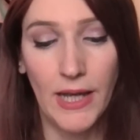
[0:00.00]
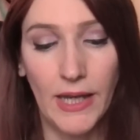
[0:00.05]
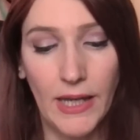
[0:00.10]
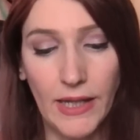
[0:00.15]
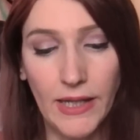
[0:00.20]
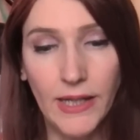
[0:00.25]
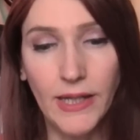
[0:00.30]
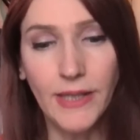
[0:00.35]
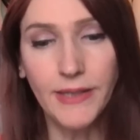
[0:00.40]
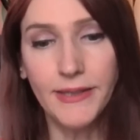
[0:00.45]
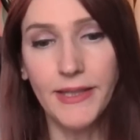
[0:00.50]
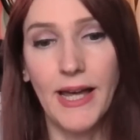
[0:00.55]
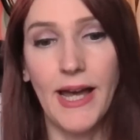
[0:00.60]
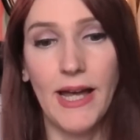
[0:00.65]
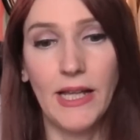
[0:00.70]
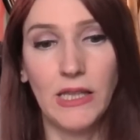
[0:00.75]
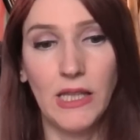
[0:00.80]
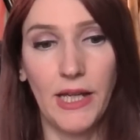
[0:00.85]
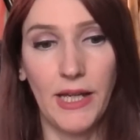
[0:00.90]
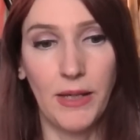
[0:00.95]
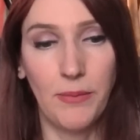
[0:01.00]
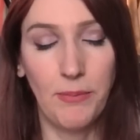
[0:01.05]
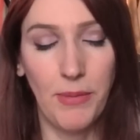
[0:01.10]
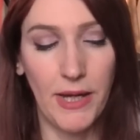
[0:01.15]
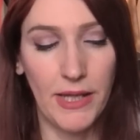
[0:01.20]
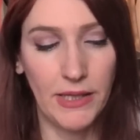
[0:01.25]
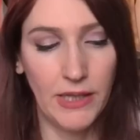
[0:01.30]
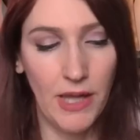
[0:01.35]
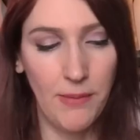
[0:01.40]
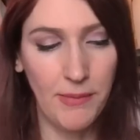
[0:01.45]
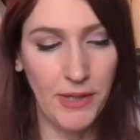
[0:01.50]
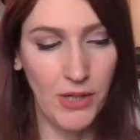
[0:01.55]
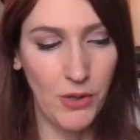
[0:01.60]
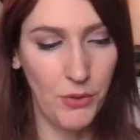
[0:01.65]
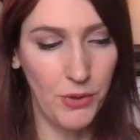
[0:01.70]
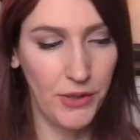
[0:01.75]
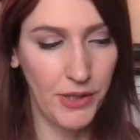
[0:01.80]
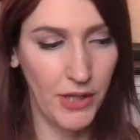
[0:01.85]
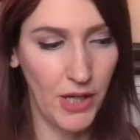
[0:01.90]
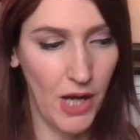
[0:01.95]
hit that like button. Let me
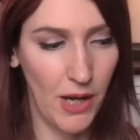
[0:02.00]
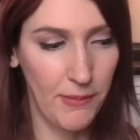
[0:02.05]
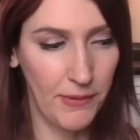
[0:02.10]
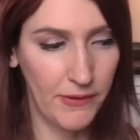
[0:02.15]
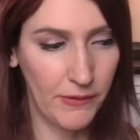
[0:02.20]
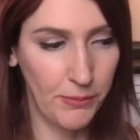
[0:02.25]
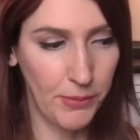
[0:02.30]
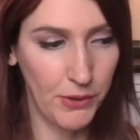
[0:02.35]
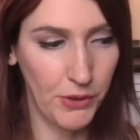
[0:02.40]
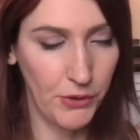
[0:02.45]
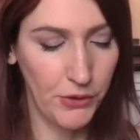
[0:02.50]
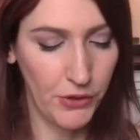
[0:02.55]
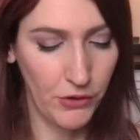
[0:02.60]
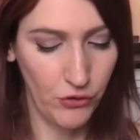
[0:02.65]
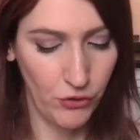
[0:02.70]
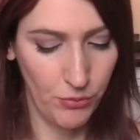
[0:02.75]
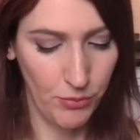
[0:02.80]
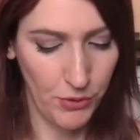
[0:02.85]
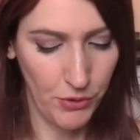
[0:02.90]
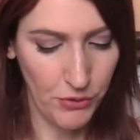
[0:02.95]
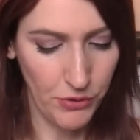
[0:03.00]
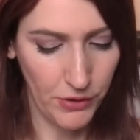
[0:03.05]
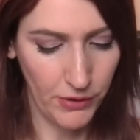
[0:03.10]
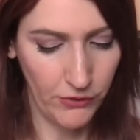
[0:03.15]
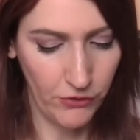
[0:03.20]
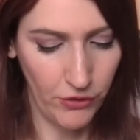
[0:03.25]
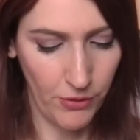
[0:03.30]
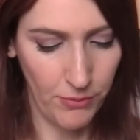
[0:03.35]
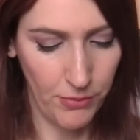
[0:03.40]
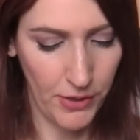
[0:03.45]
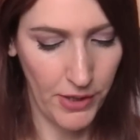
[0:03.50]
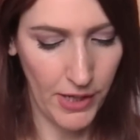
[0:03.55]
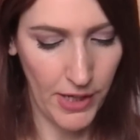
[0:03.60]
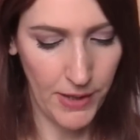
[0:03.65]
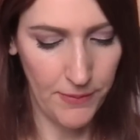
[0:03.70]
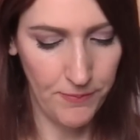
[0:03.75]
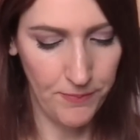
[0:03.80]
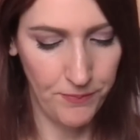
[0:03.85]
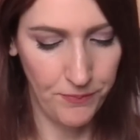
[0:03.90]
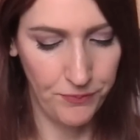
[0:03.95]
know in the comments below. You can do both if you
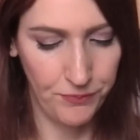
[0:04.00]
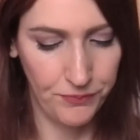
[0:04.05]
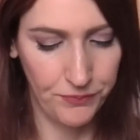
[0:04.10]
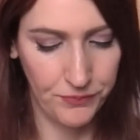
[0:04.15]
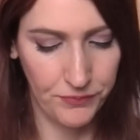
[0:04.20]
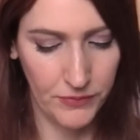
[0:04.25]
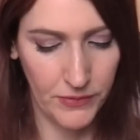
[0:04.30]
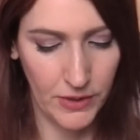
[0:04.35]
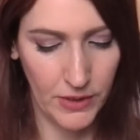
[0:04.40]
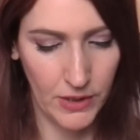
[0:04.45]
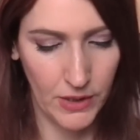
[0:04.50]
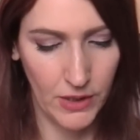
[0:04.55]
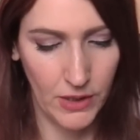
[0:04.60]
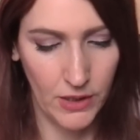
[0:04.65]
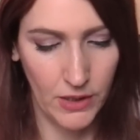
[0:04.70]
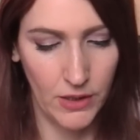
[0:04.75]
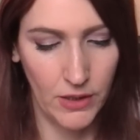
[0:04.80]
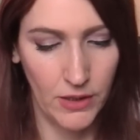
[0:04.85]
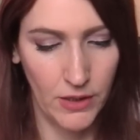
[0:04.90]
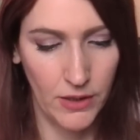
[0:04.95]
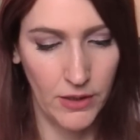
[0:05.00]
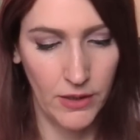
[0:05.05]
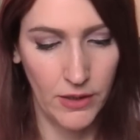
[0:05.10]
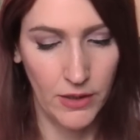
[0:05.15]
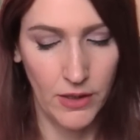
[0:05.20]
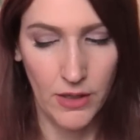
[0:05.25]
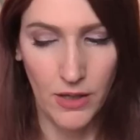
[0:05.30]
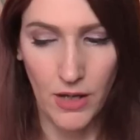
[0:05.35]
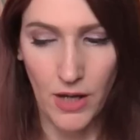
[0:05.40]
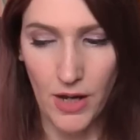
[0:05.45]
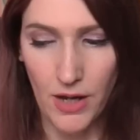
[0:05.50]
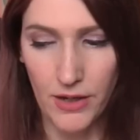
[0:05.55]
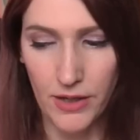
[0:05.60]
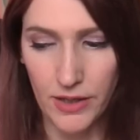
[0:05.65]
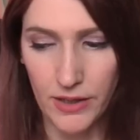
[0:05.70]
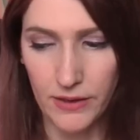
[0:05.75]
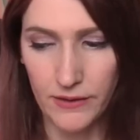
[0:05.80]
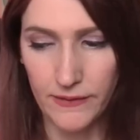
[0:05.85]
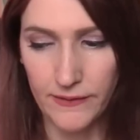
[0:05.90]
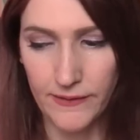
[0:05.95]
it. All
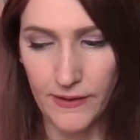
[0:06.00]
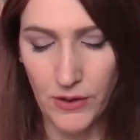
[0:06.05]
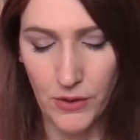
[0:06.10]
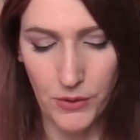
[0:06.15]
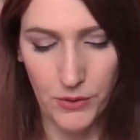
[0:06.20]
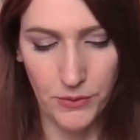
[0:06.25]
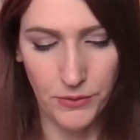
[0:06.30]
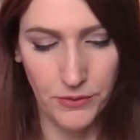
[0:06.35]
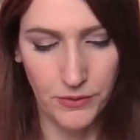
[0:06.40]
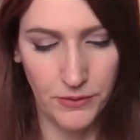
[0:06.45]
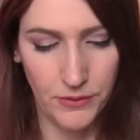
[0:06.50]
right, so